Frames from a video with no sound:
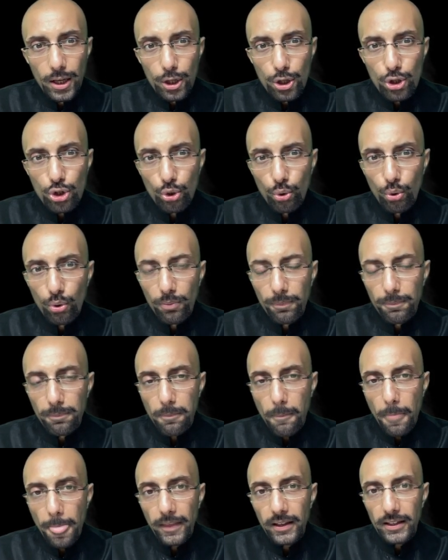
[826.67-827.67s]
So
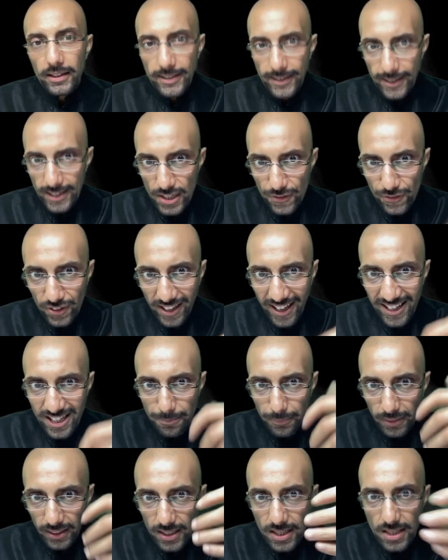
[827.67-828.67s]
yes, Finance
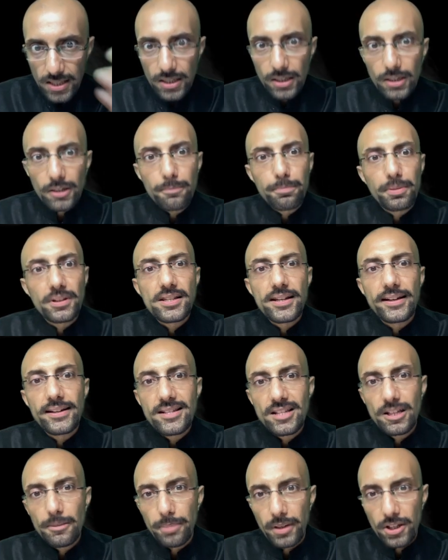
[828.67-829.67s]
Minister presents
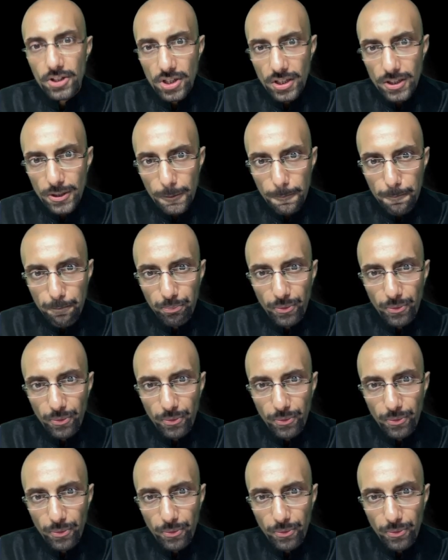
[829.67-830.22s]
the budget,